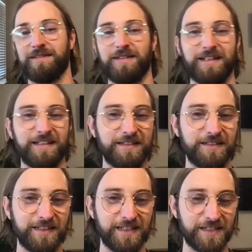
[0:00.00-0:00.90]

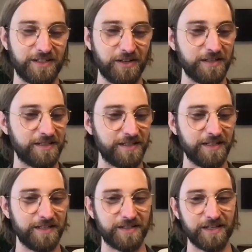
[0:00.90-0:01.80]
He's
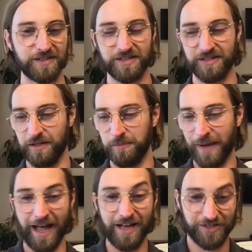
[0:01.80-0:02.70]
such a
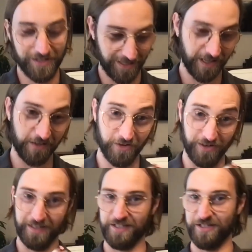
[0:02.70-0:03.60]
passionate
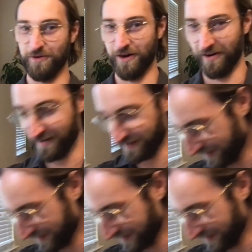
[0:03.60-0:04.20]
lover. Yes, you are.